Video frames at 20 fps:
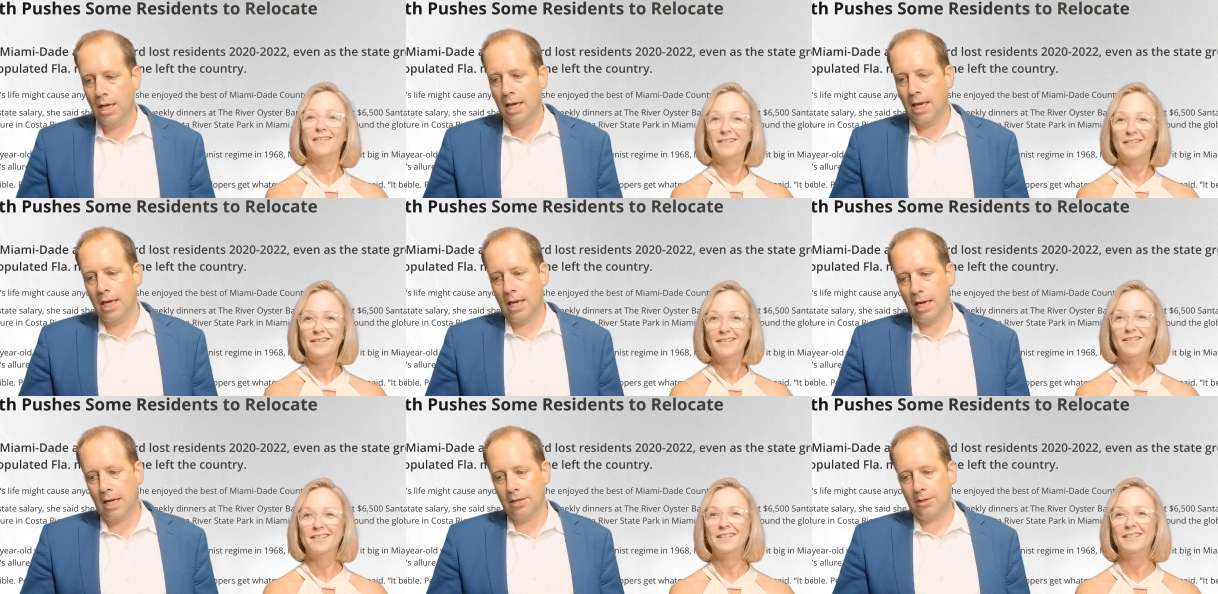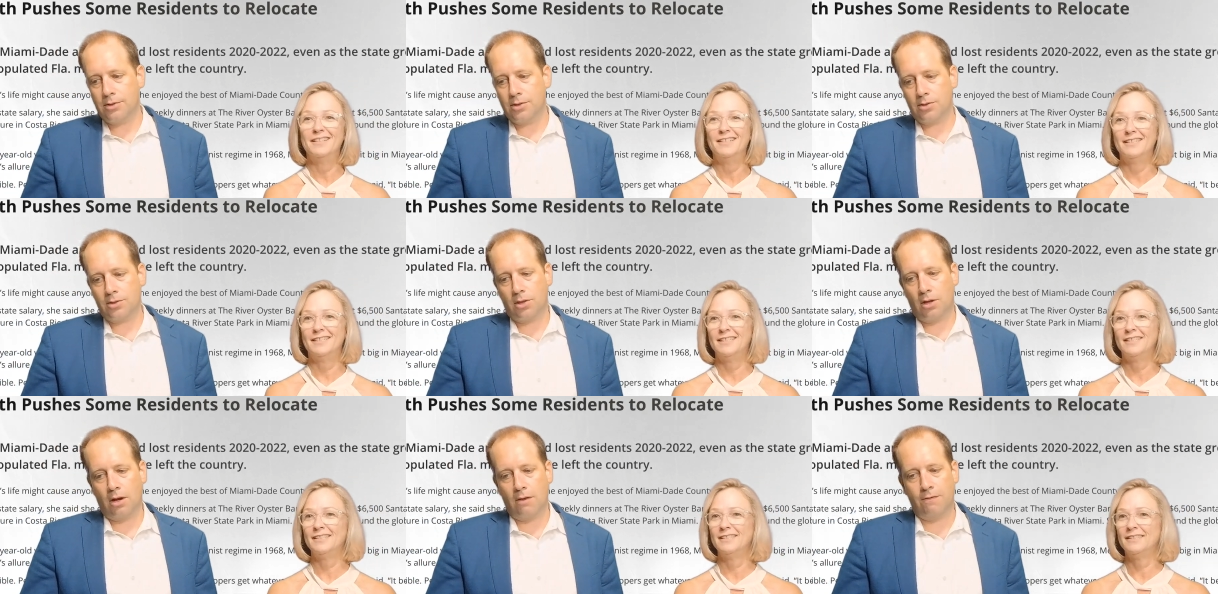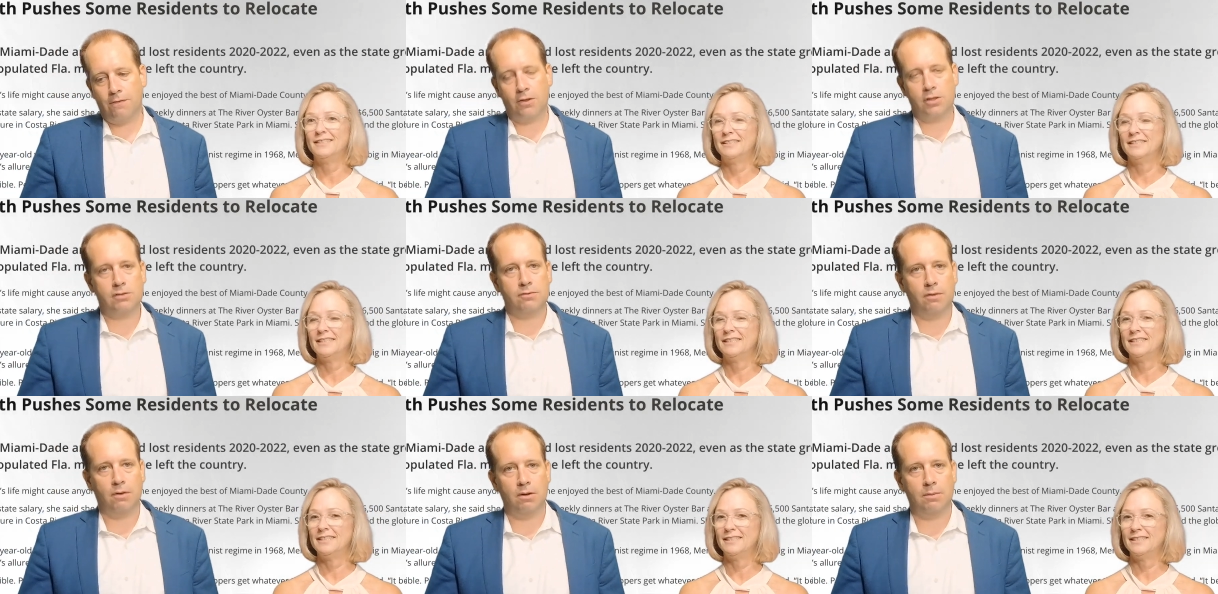Speaker 1: And I thought,
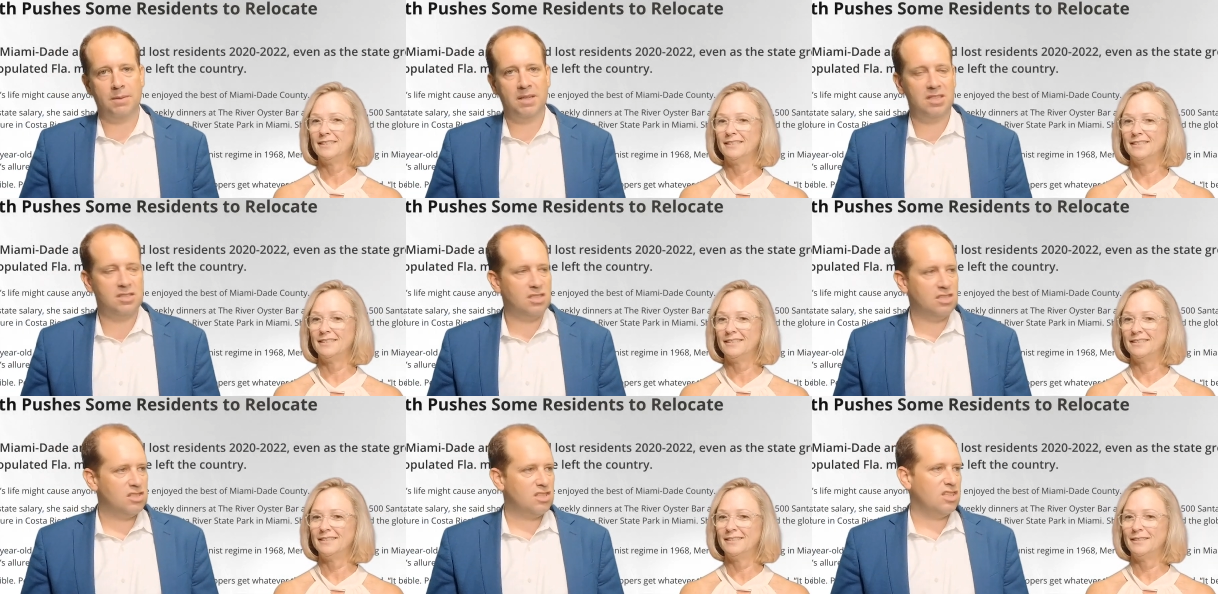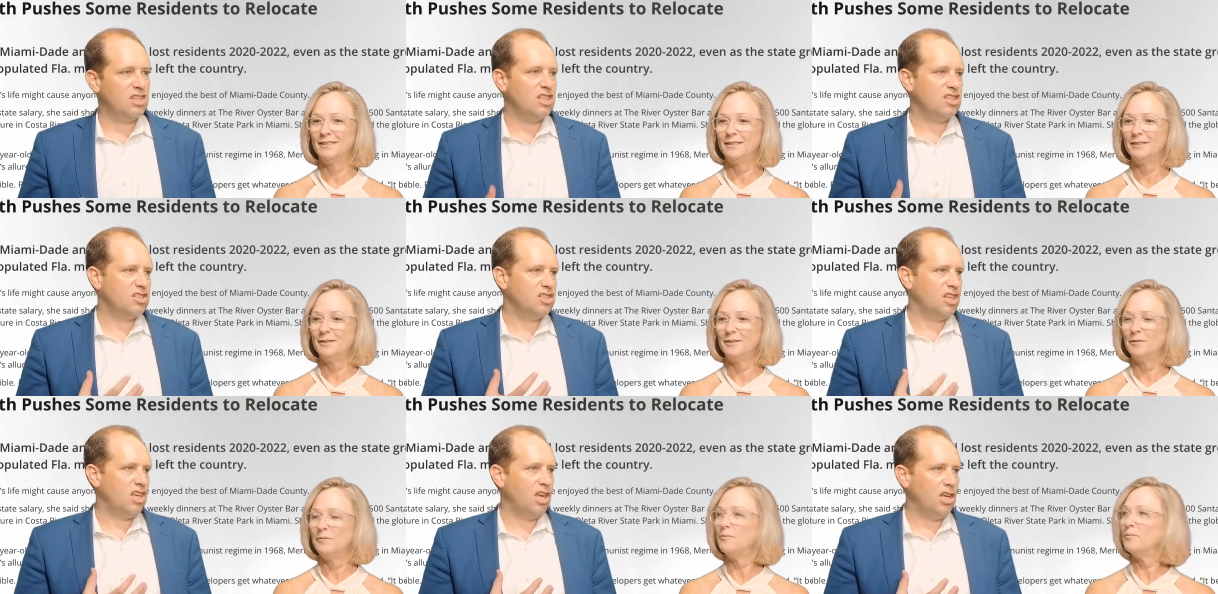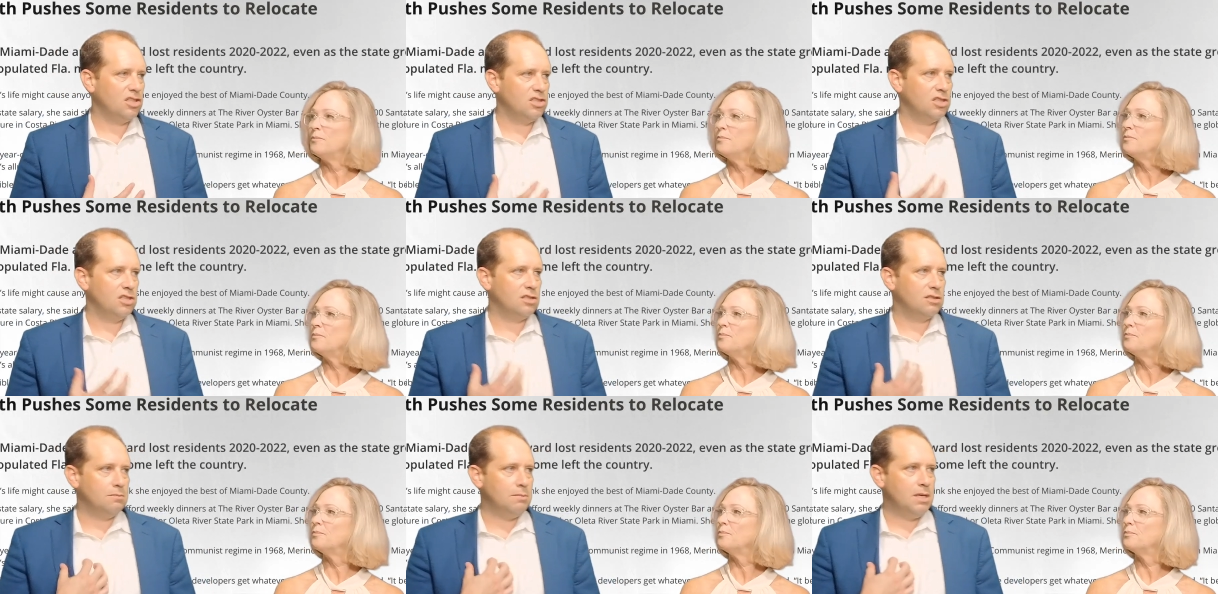first of all, because it
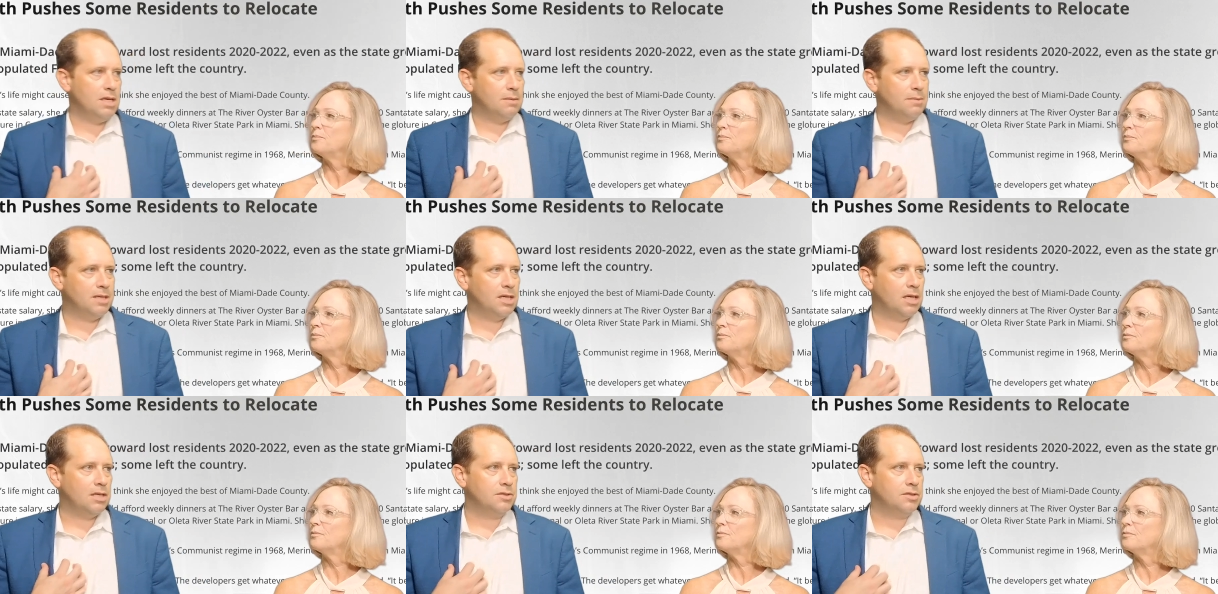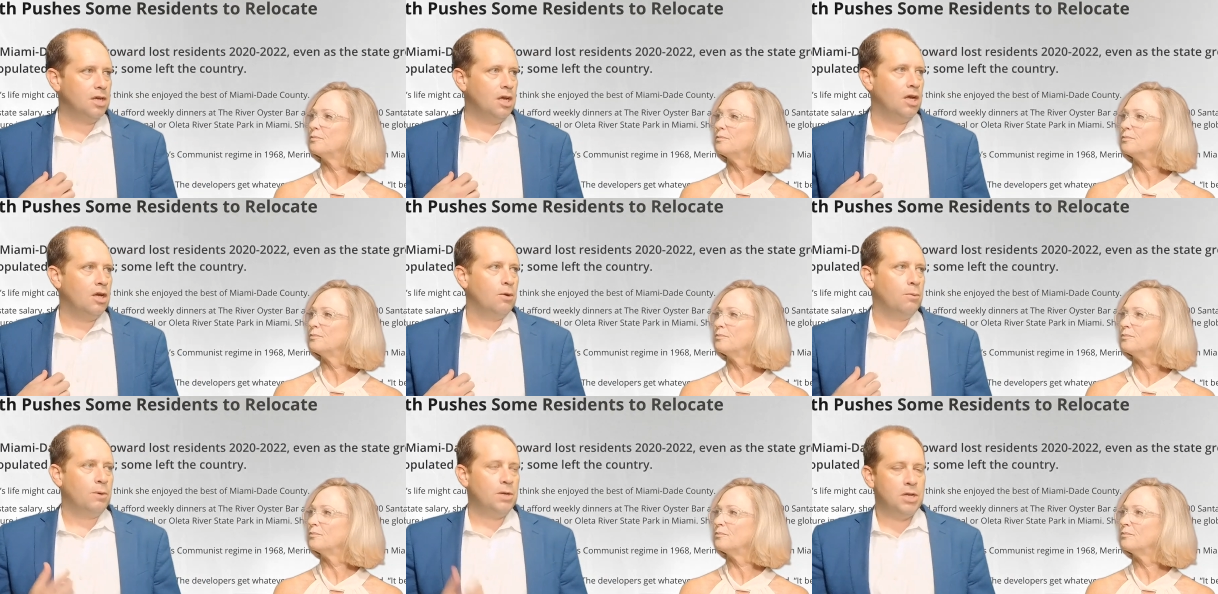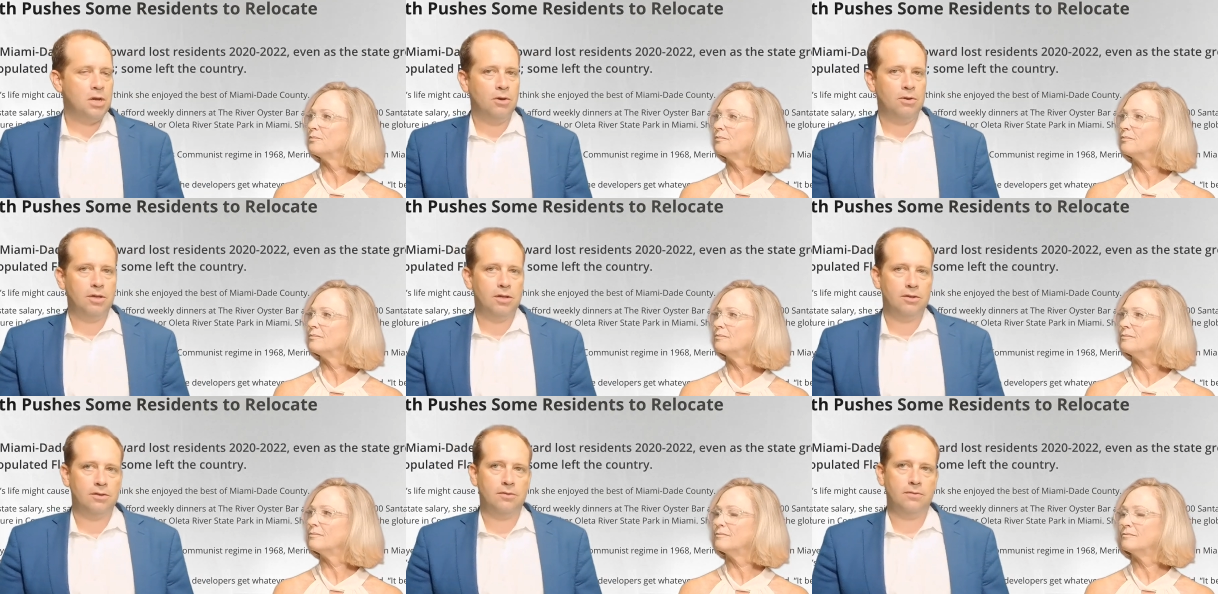catches me because we know
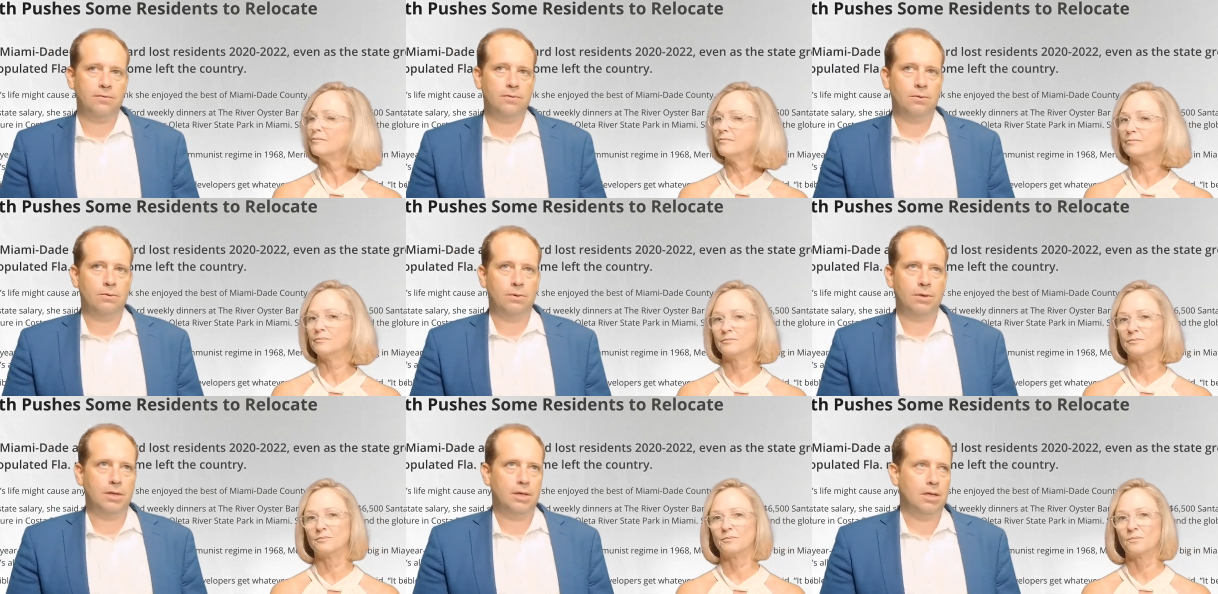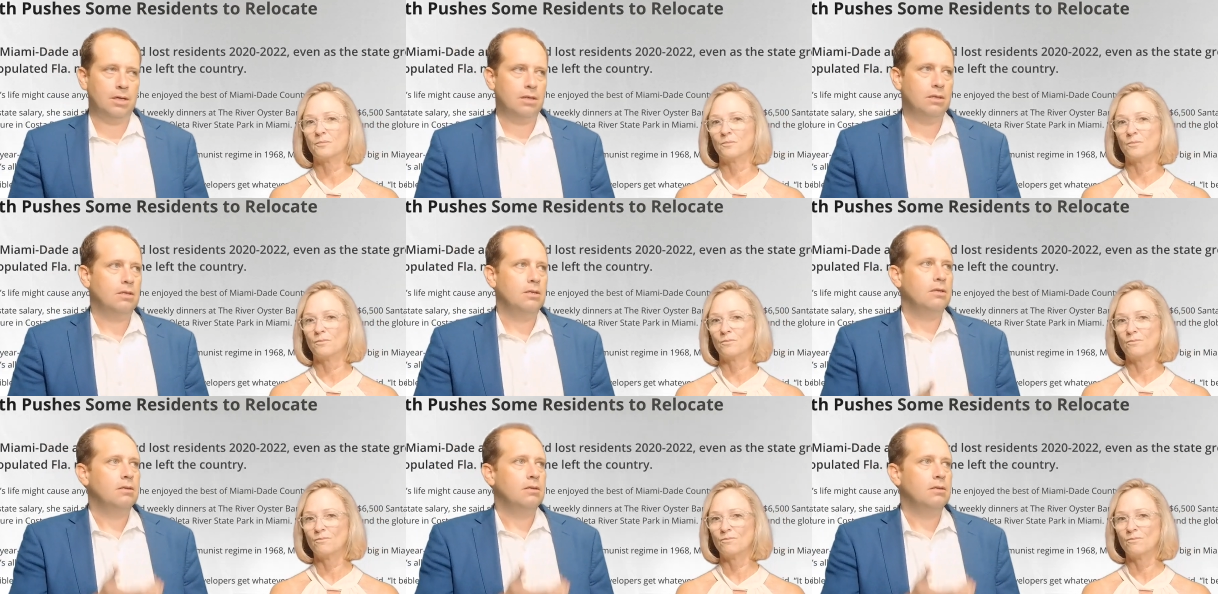that the Florida